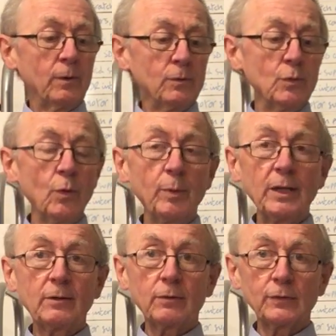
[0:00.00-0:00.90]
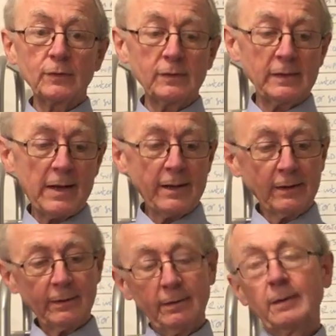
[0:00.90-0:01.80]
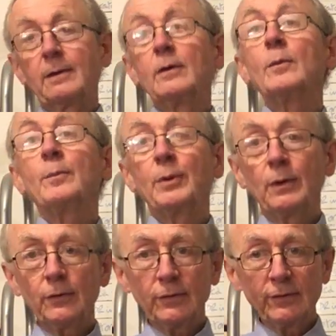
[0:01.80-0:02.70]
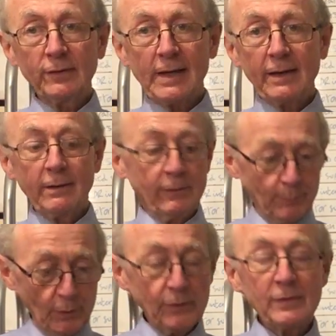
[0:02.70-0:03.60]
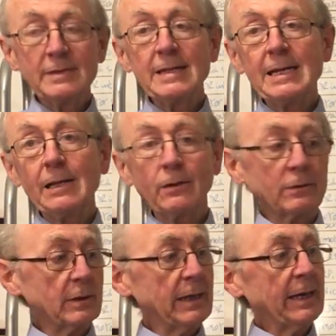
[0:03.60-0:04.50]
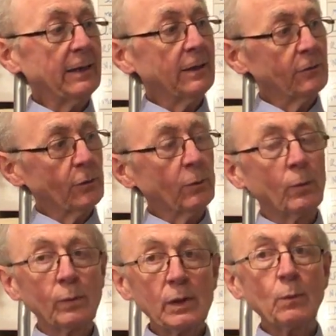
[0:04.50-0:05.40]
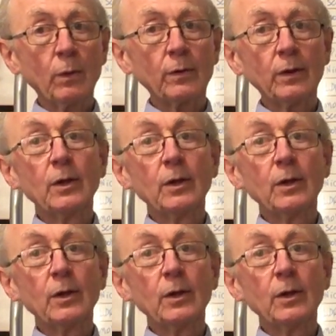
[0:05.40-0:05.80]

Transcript: Nobody crosses the line. Person kneeling on the line is the only one